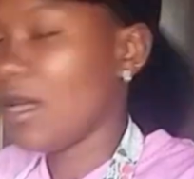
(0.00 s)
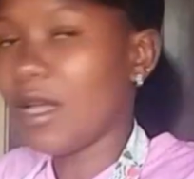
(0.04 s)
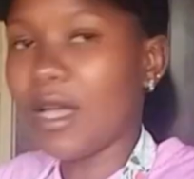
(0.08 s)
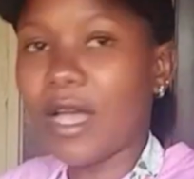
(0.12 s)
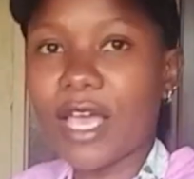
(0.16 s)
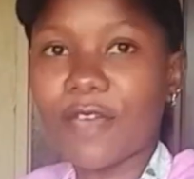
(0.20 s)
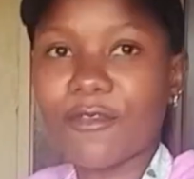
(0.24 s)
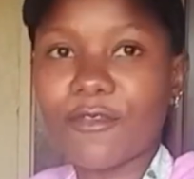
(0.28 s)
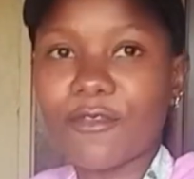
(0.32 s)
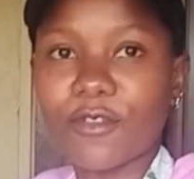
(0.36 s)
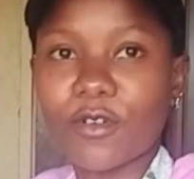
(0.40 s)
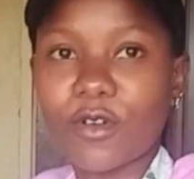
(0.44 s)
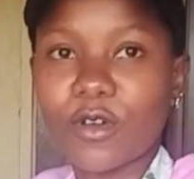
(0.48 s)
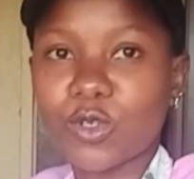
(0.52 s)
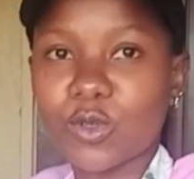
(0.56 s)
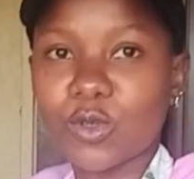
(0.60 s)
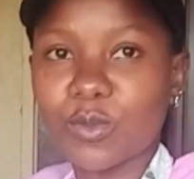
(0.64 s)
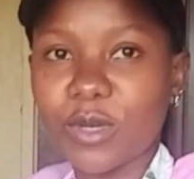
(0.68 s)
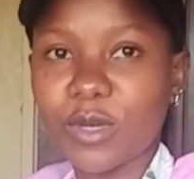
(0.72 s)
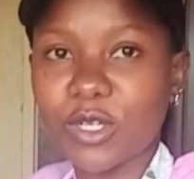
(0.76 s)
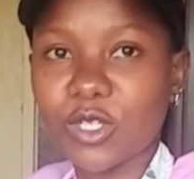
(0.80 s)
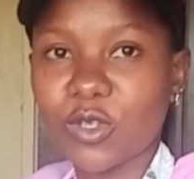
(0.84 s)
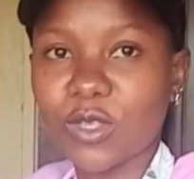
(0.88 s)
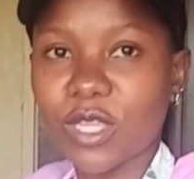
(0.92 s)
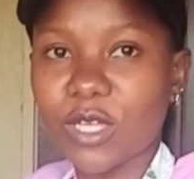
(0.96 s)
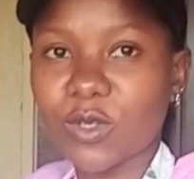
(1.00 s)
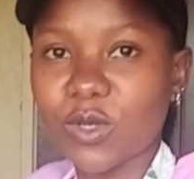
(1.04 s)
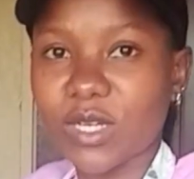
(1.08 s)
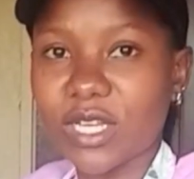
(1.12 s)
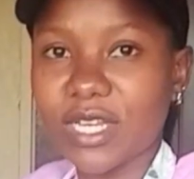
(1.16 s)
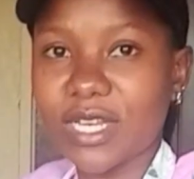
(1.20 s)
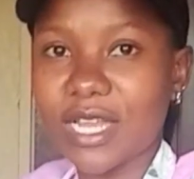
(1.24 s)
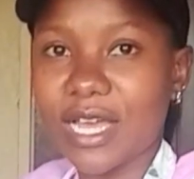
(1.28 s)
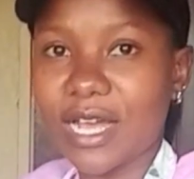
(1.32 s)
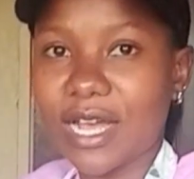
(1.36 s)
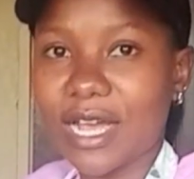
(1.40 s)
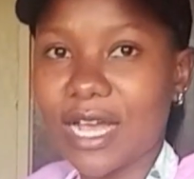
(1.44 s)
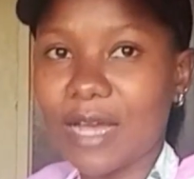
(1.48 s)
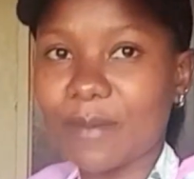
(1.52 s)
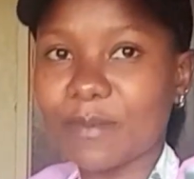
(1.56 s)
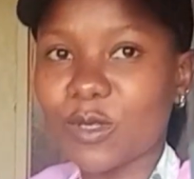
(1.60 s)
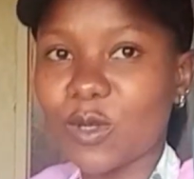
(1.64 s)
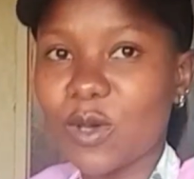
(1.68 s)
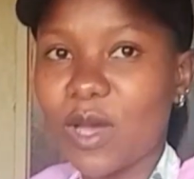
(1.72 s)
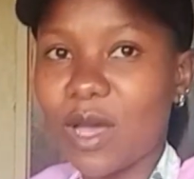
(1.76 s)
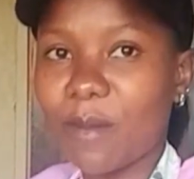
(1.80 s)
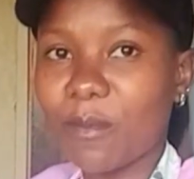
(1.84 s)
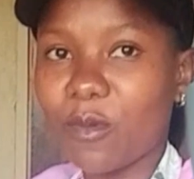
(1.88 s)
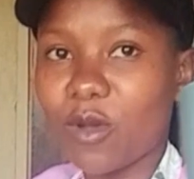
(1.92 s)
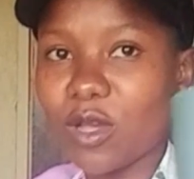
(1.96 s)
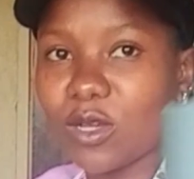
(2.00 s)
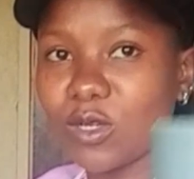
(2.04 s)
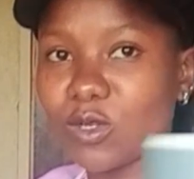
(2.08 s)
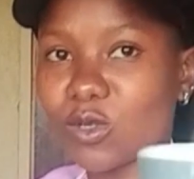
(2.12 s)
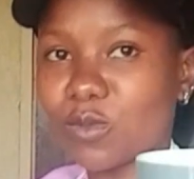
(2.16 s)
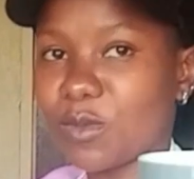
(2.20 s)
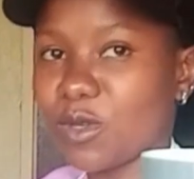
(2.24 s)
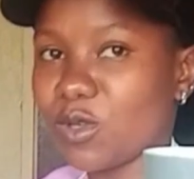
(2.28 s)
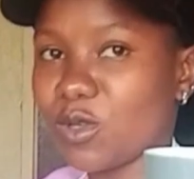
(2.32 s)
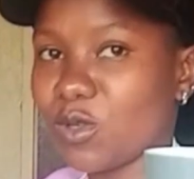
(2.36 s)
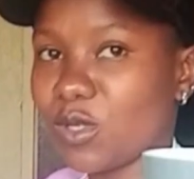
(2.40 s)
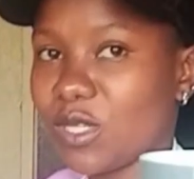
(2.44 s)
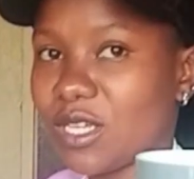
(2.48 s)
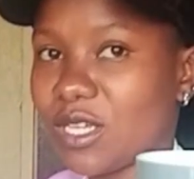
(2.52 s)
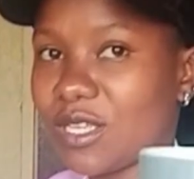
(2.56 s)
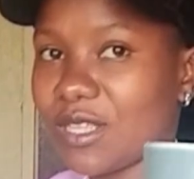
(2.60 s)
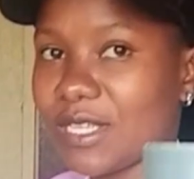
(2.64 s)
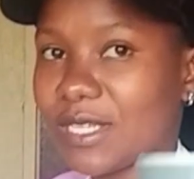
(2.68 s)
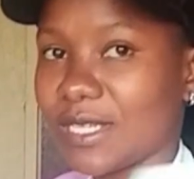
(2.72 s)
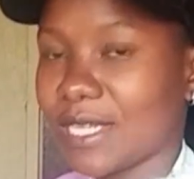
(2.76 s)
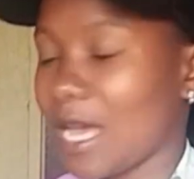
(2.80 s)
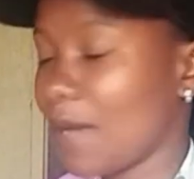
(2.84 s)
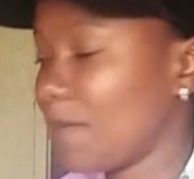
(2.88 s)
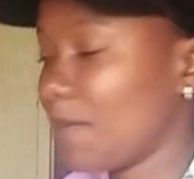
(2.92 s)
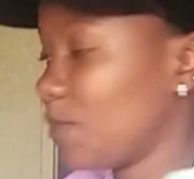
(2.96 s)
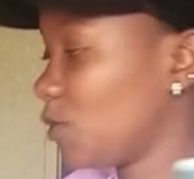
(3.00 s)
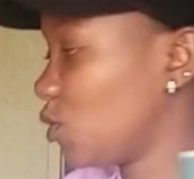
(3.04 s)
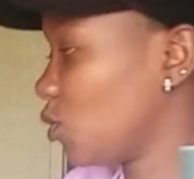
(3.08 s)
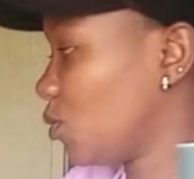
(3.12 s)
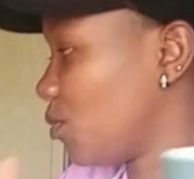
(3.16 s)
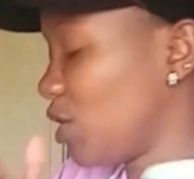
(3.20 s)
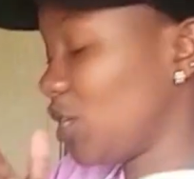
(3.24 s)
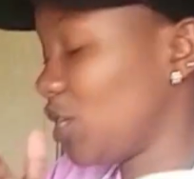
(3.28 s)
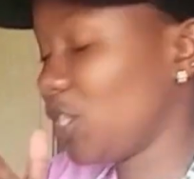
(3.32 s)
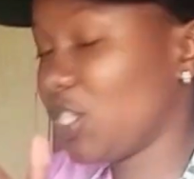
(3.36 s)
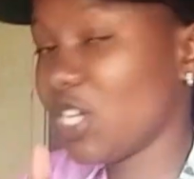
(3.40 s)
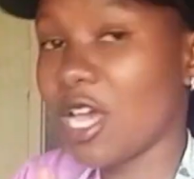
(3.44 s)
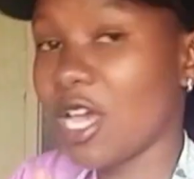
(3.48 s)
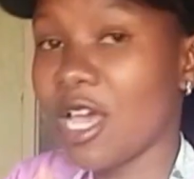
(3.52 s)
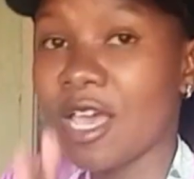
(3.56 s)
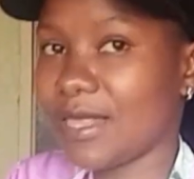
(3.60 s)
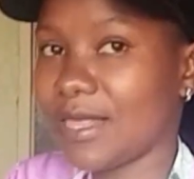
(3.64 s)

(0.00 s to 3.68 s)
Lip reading: I forgot to mention that we need a cup. So I'm going to be using this cup to measure